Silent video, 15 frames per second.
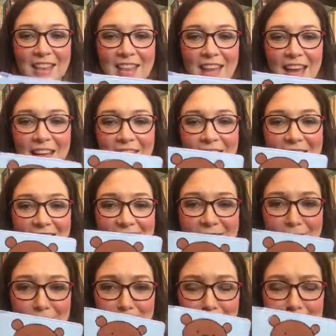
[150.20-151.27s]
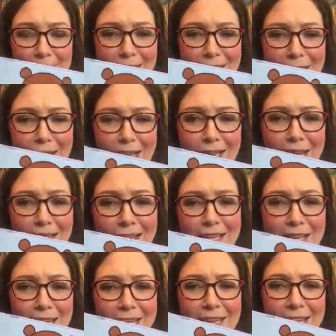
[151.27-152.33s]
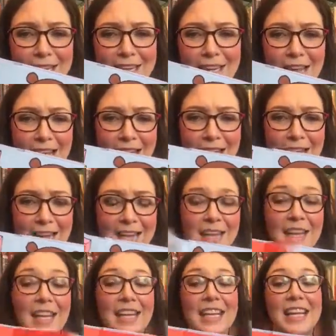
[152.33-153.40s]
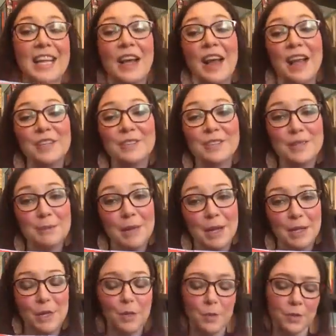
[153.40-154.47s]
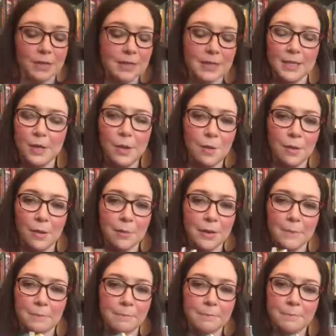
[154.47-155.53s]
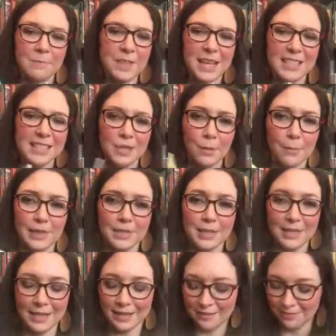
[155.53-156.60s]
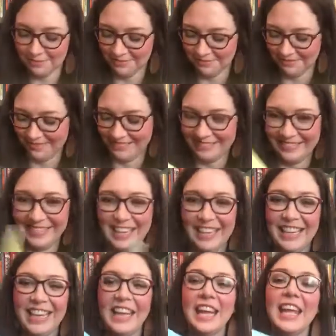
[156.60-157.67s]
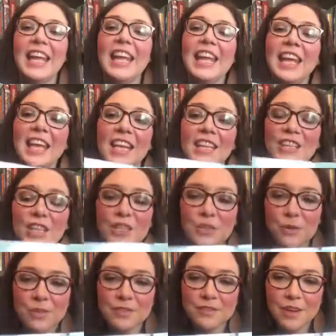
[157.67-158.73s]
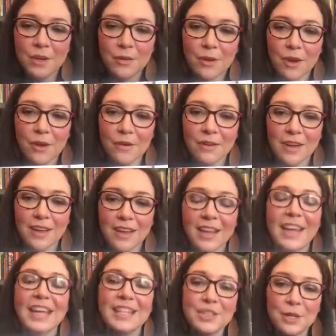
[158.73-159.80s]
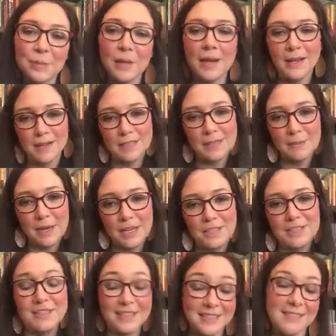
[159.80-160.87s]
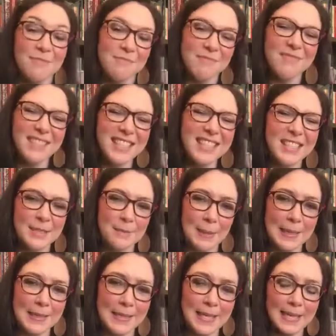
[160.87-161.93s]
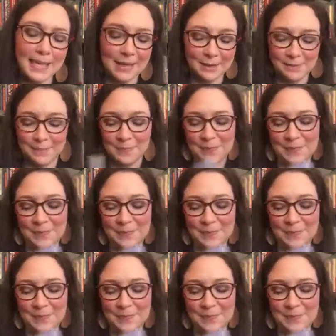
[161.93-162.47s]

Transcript: that's my teddy at the end, yay! Now actually my Cooper said, no mommy, that's not my teddy. He adores Velcro. And he turned back to this page and says, this is my teddy.